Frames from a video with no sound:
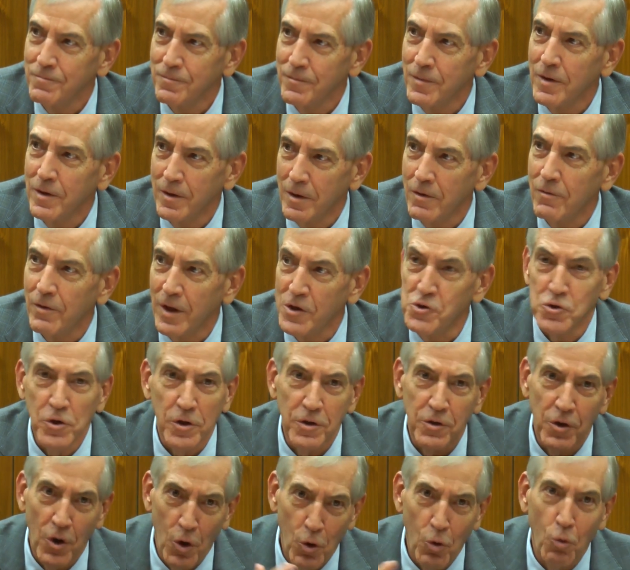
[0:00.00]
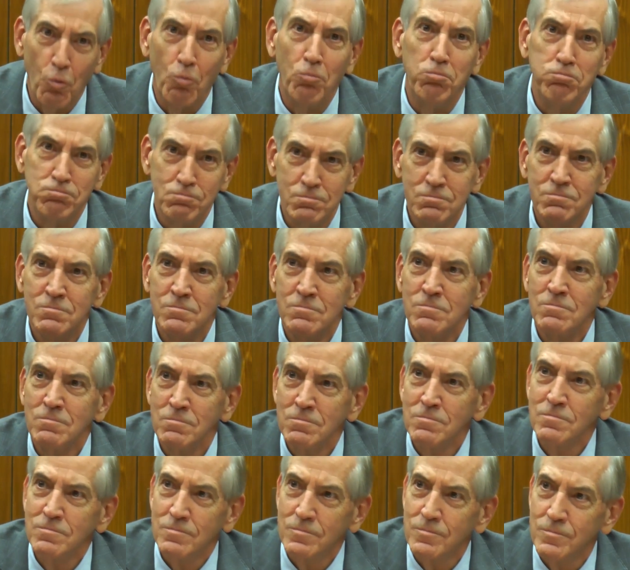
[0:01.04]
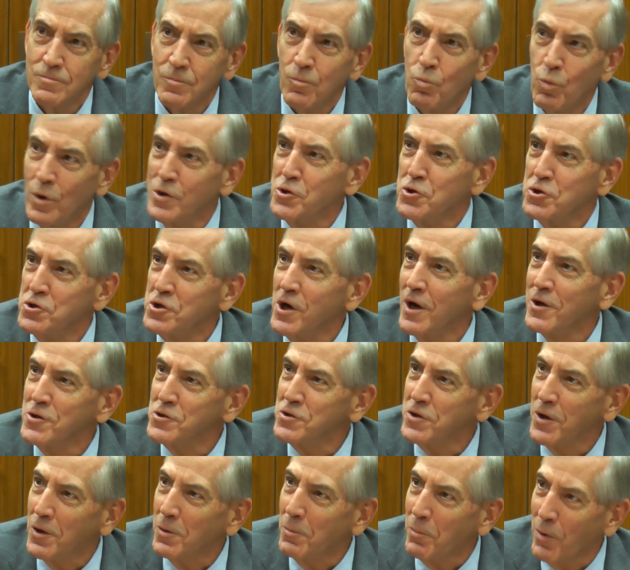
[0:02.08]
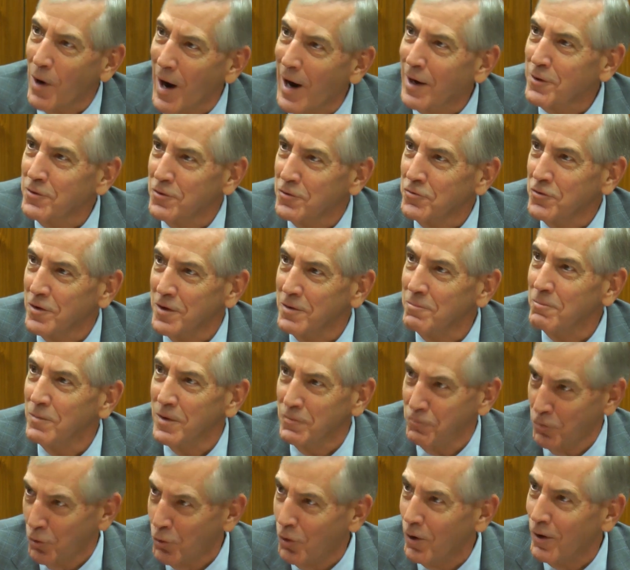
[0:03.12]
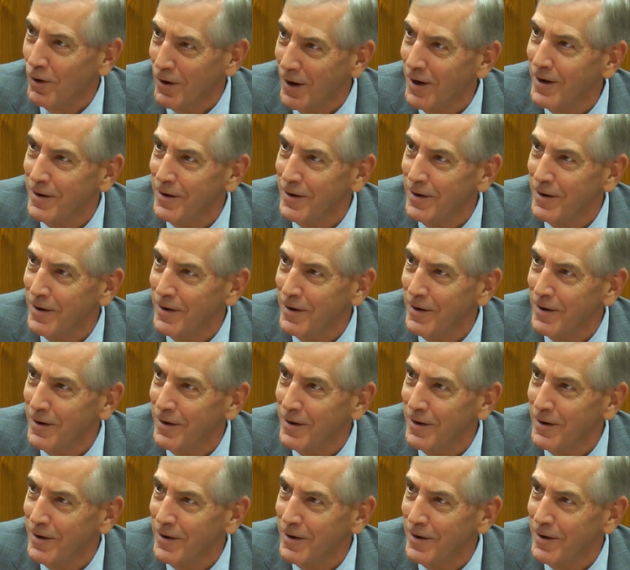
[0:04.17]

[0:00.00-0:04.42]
They should know which judge they're practicing before.